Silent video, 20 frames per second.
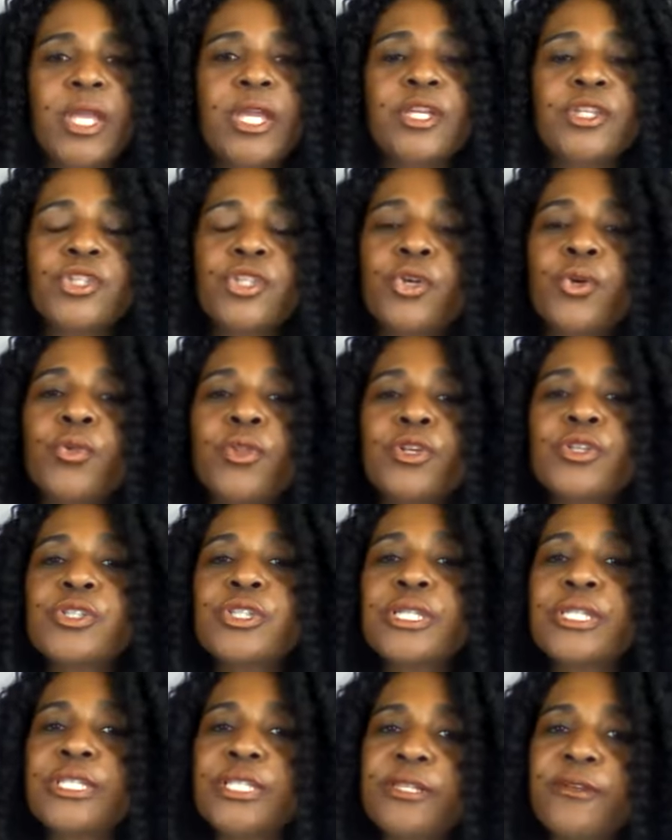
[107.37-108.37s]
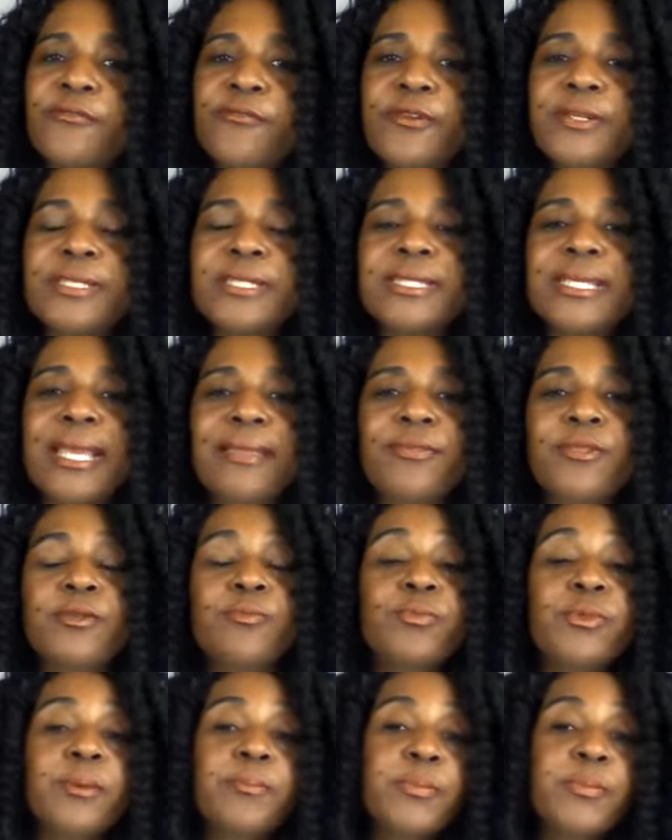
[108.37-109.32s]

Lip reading: So there's a difference. The